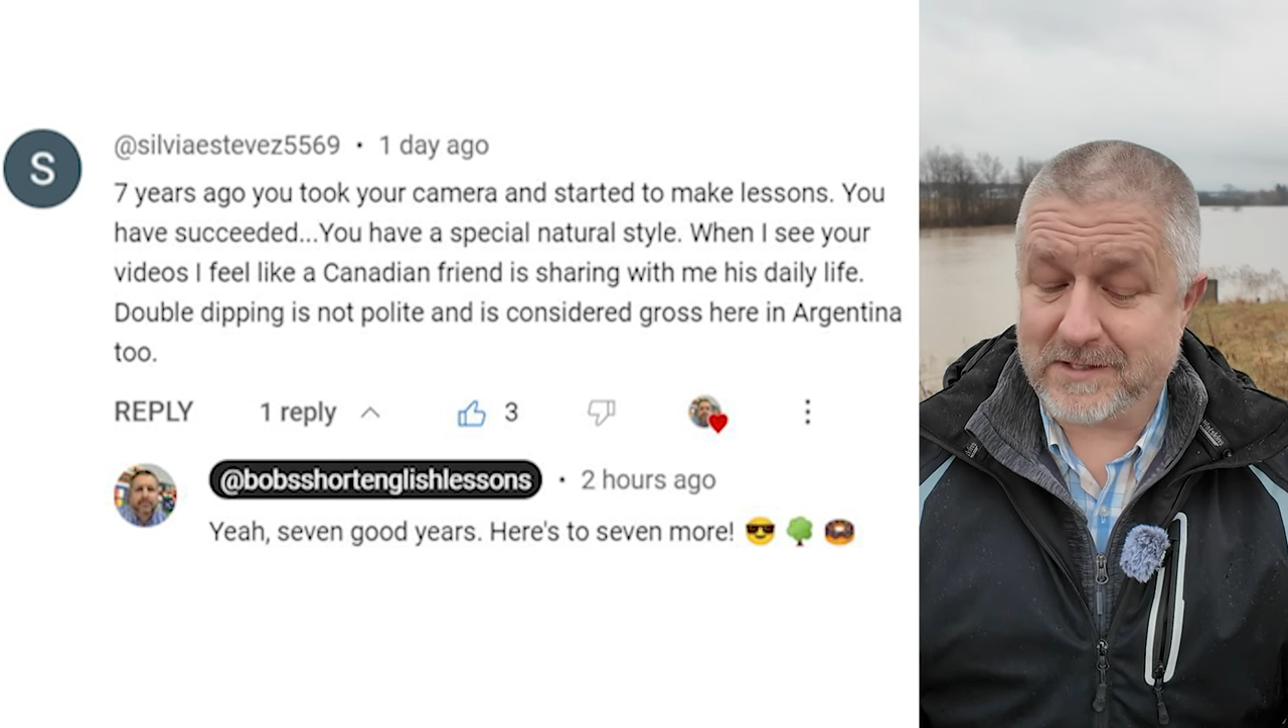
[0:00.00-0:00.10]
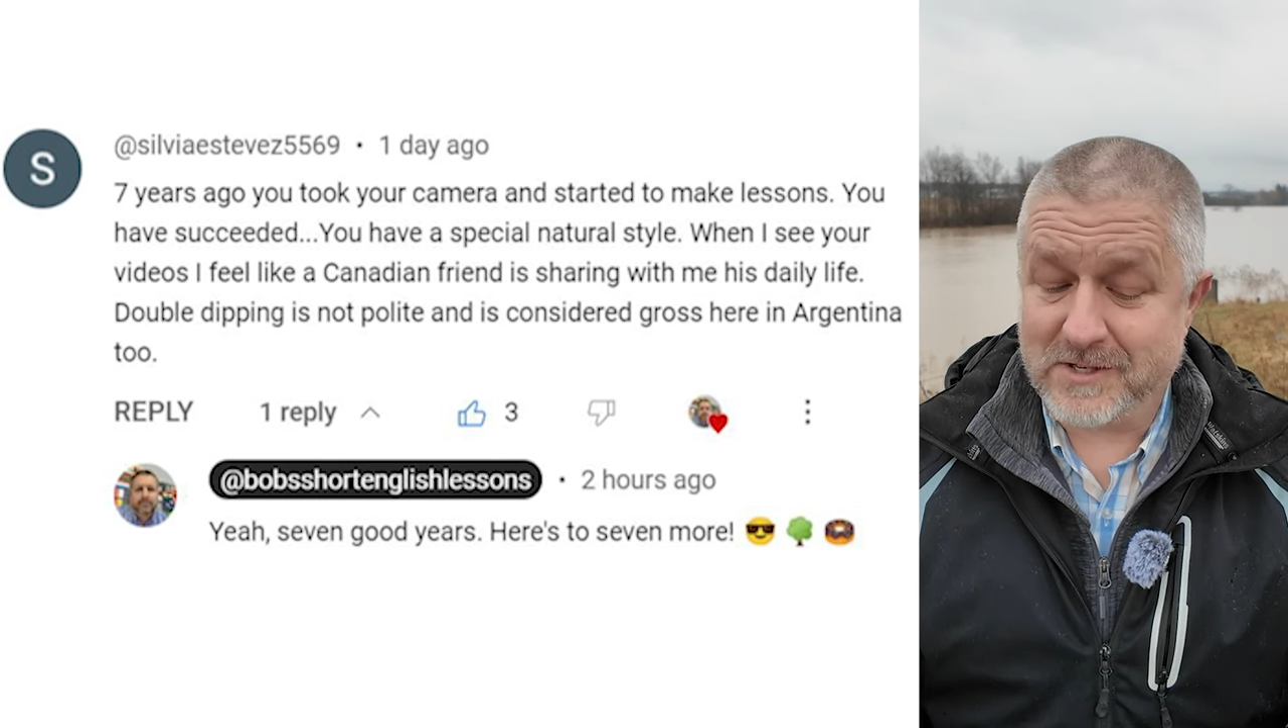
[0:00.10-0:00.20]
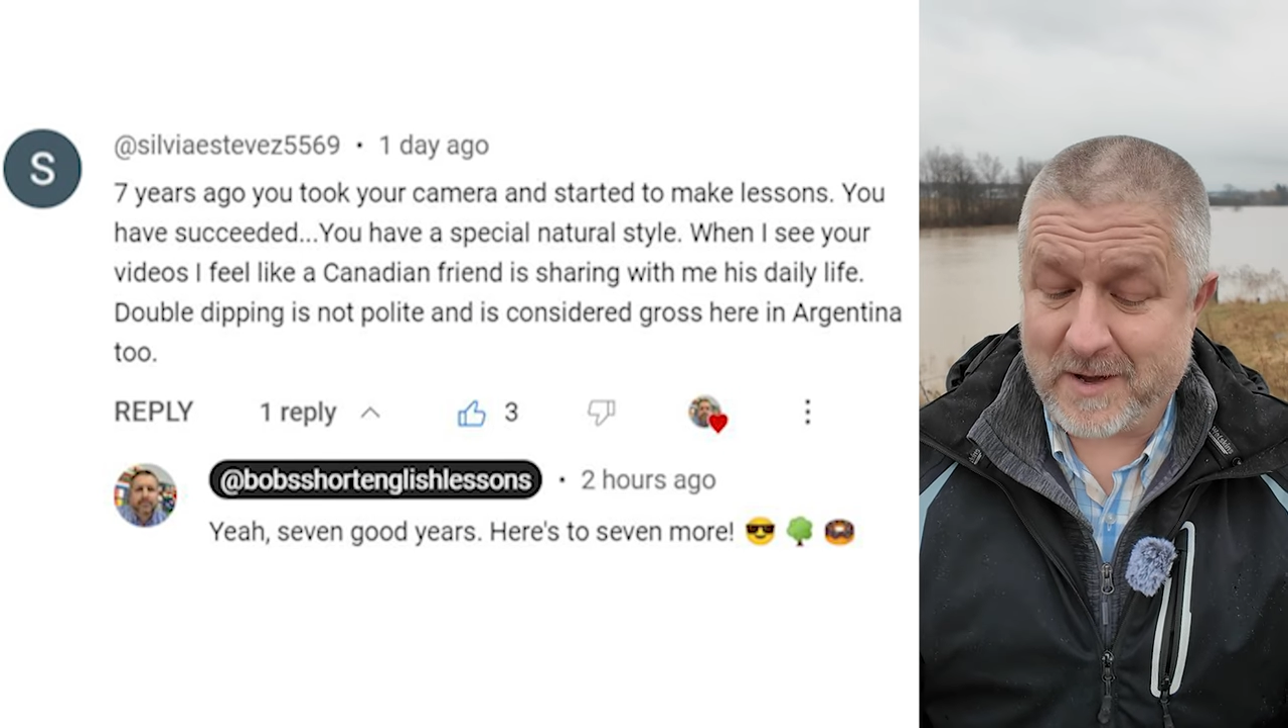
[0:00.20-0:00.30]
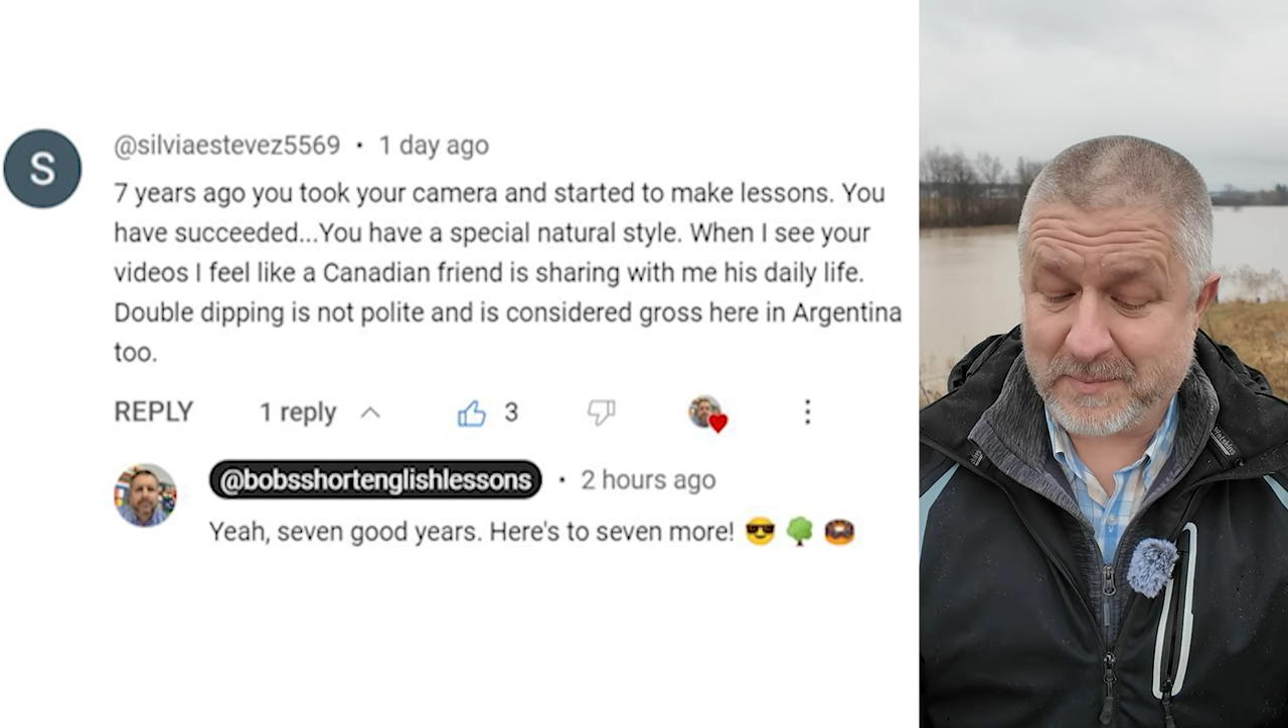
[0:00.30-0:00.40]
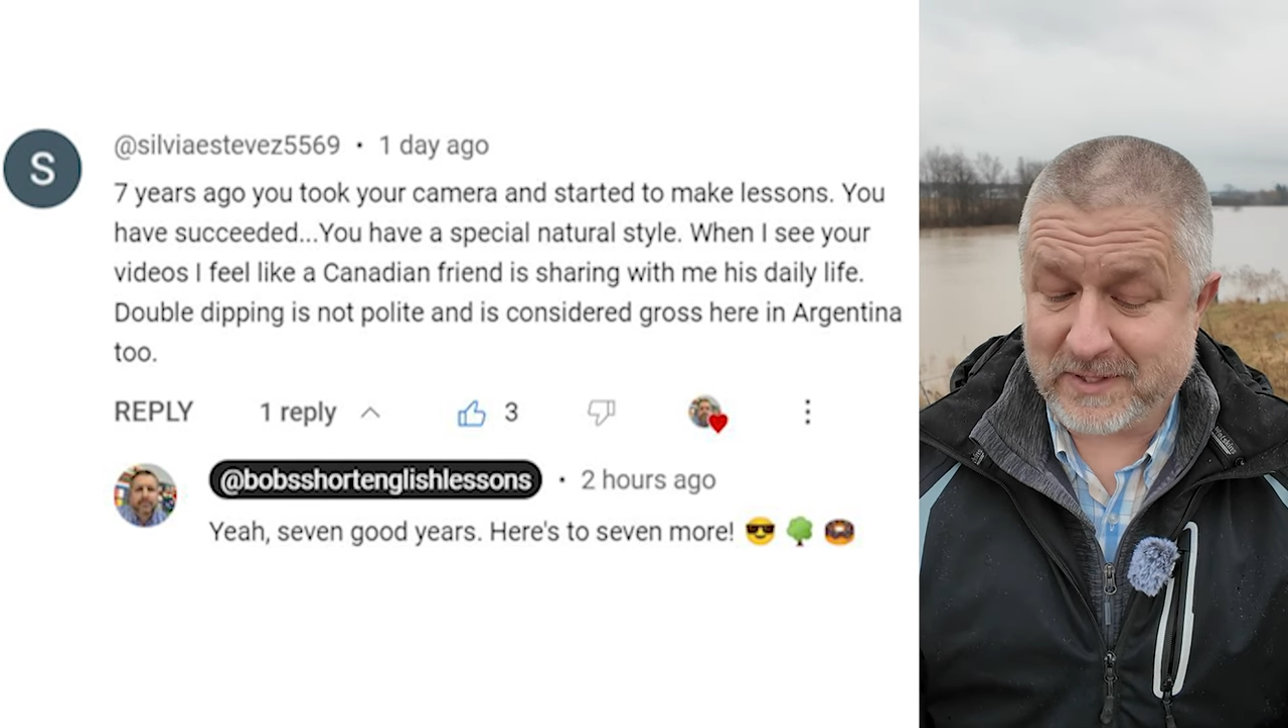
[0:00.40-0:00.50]
is
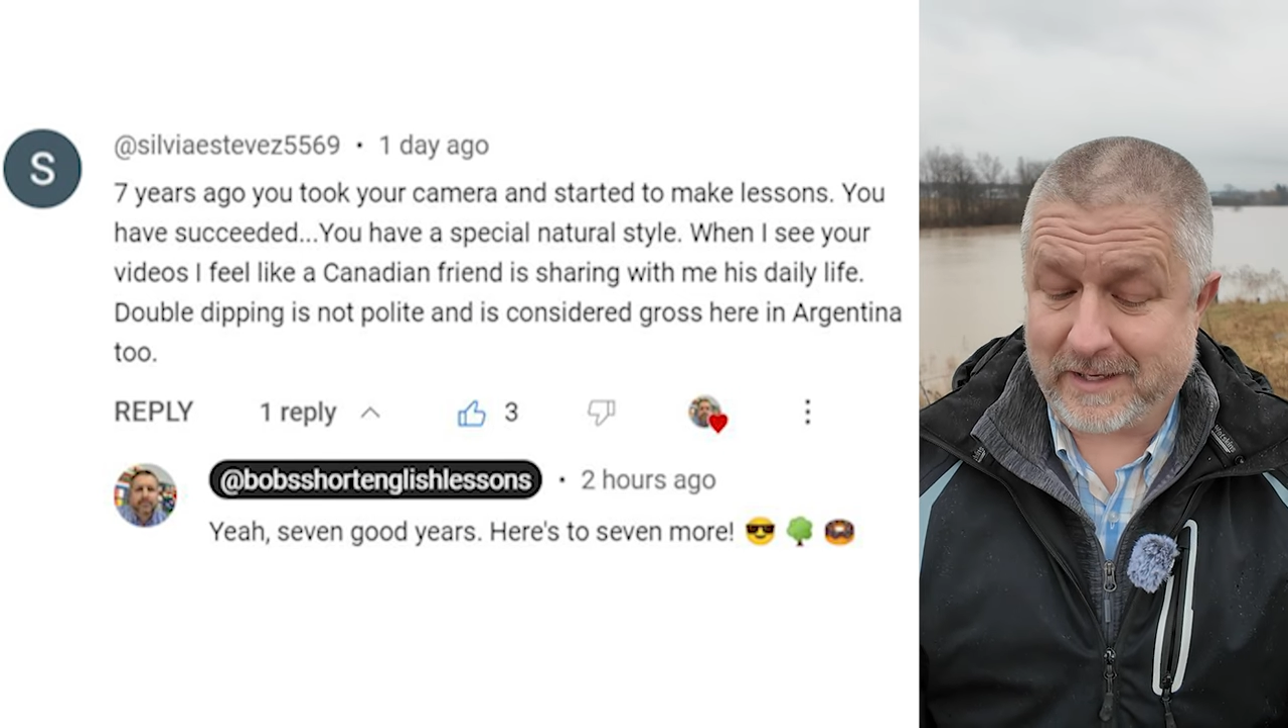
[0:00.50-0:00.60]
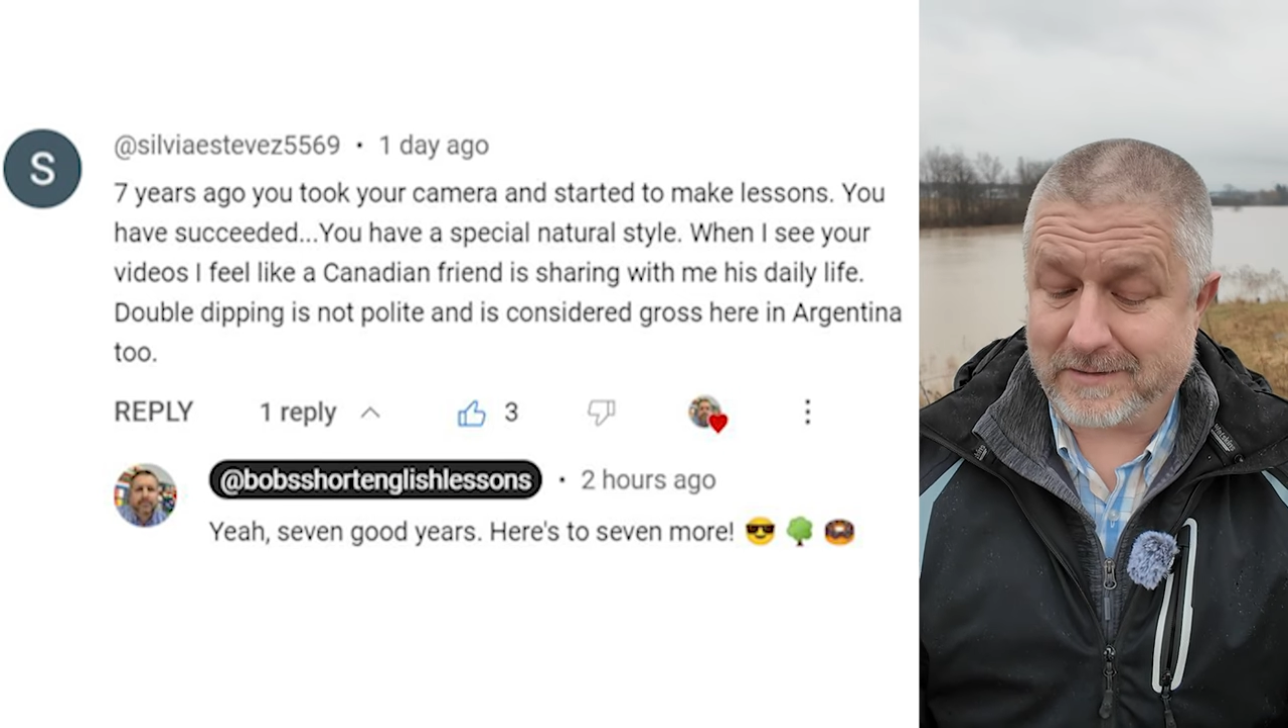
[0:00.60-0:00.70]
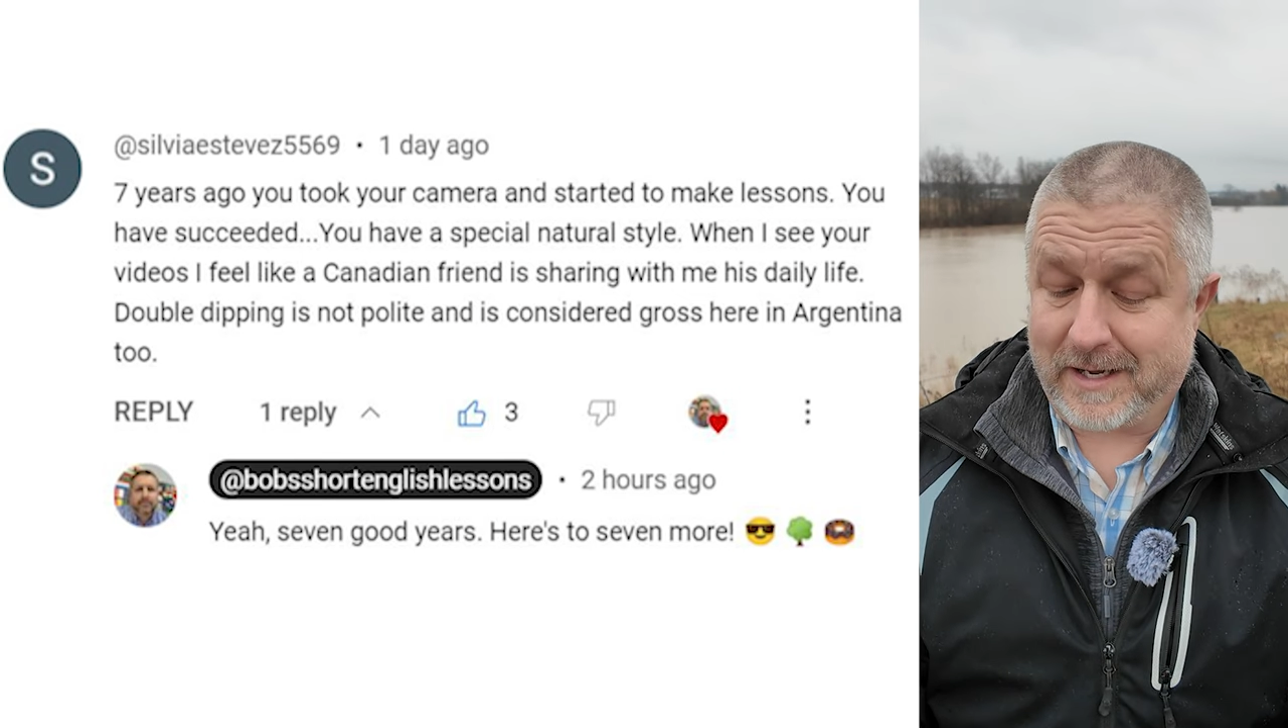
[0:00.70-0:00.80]
not polite